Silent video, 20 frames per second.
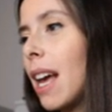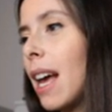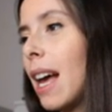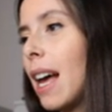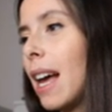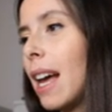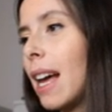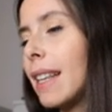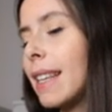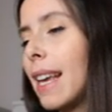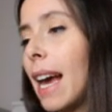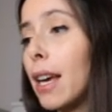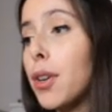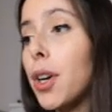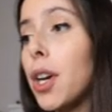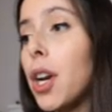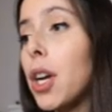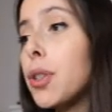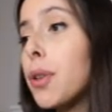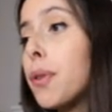And yeah, you
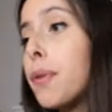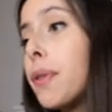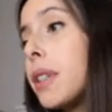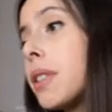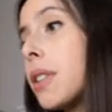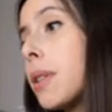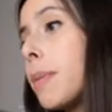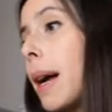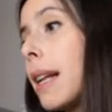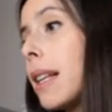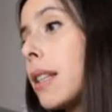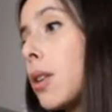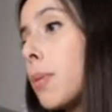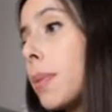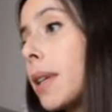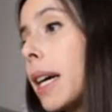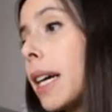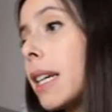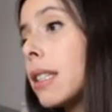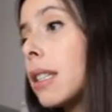can also filter by the
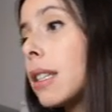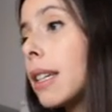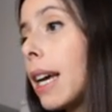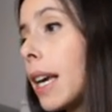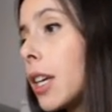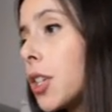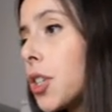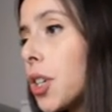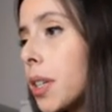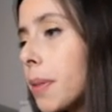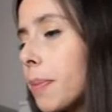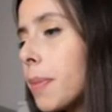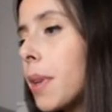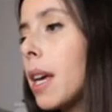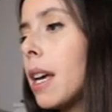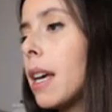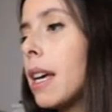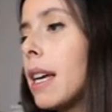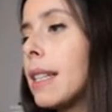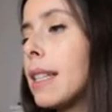supplier's location,
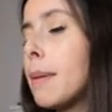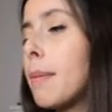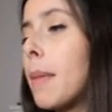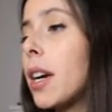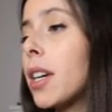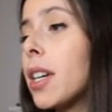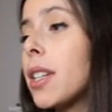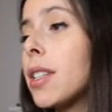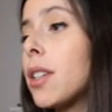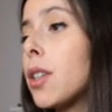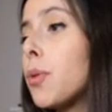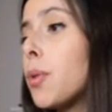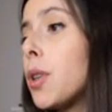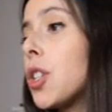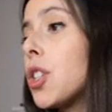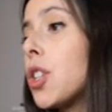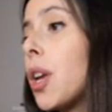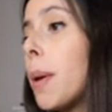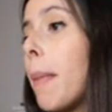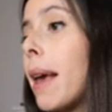the markets in
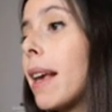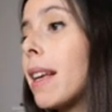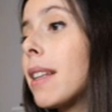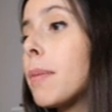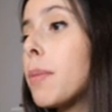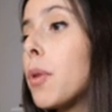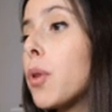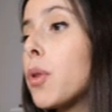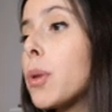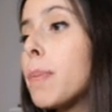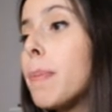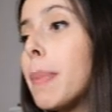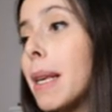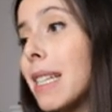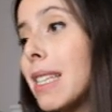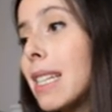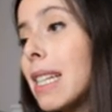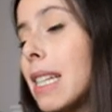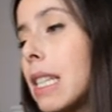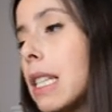which they make the most
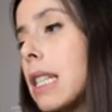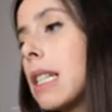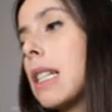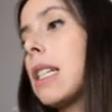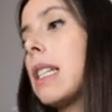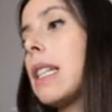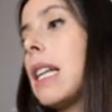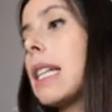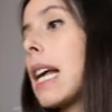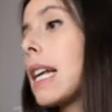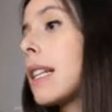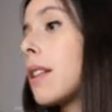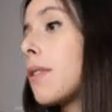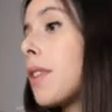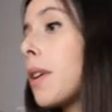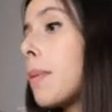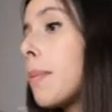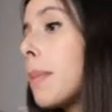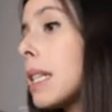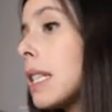business, the size of
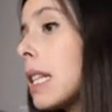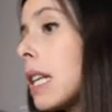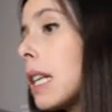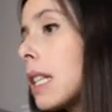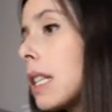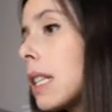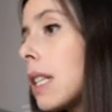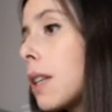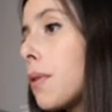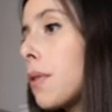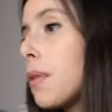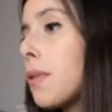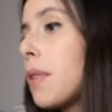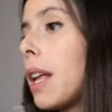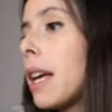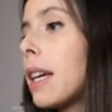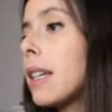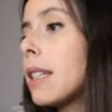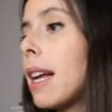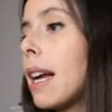their business, if you feel
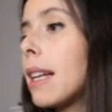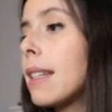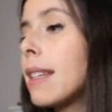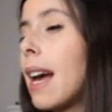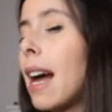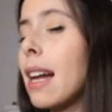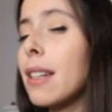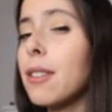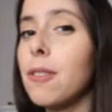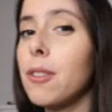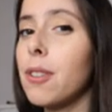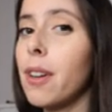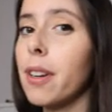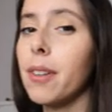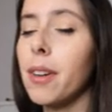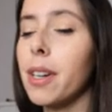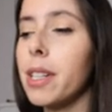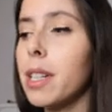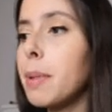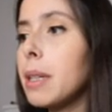like that adds to their
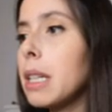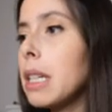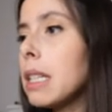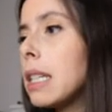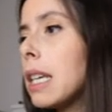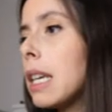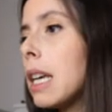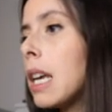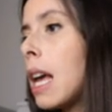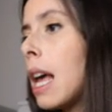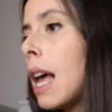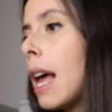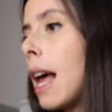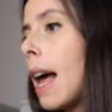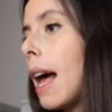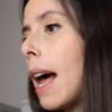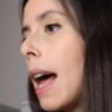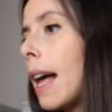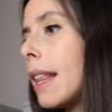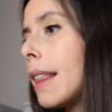credibility,
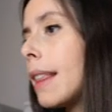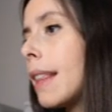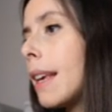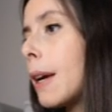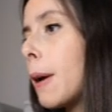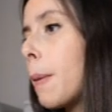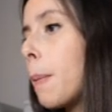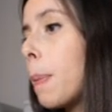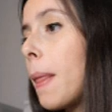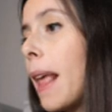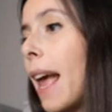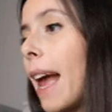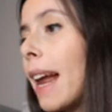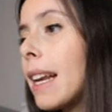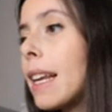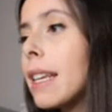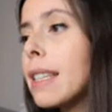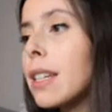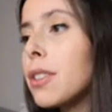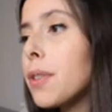and
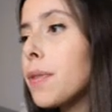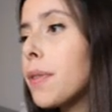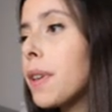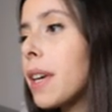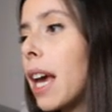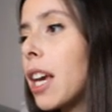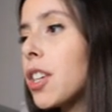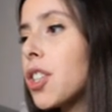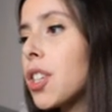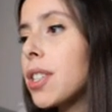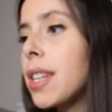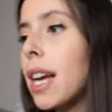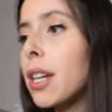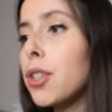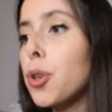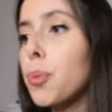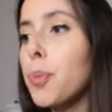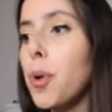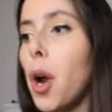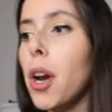any certifications
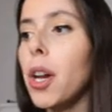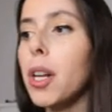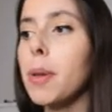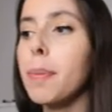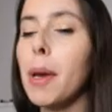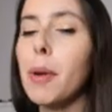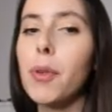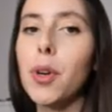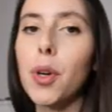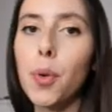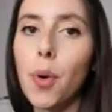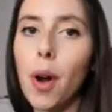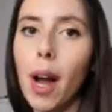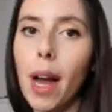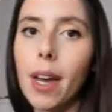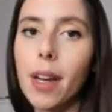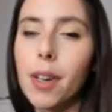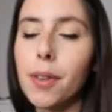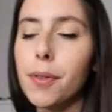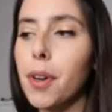that your product may
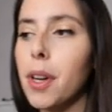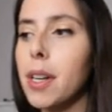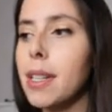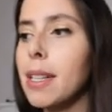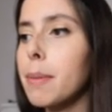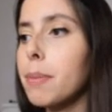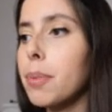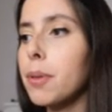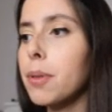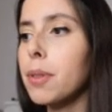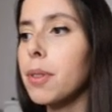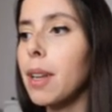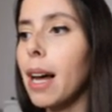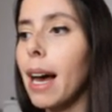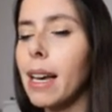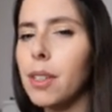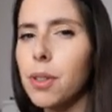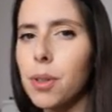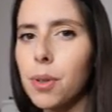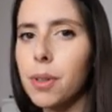require. For example,
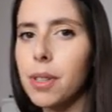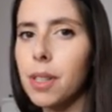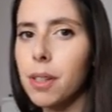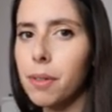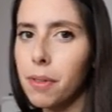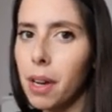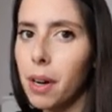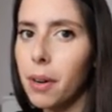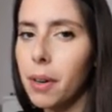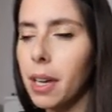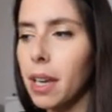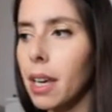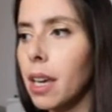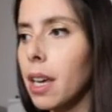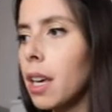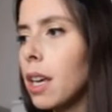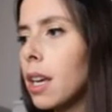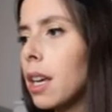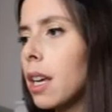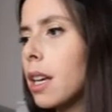ISO is a very
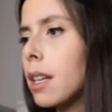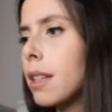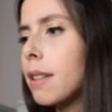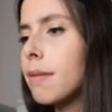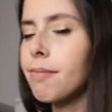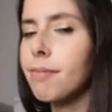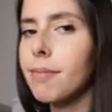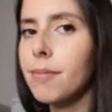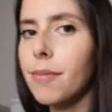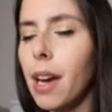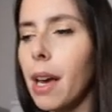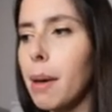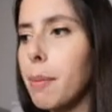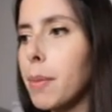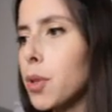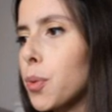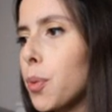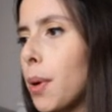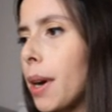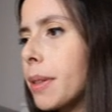
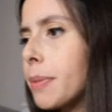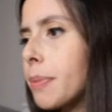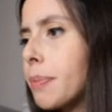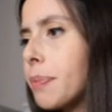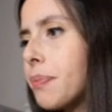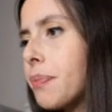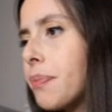famous one.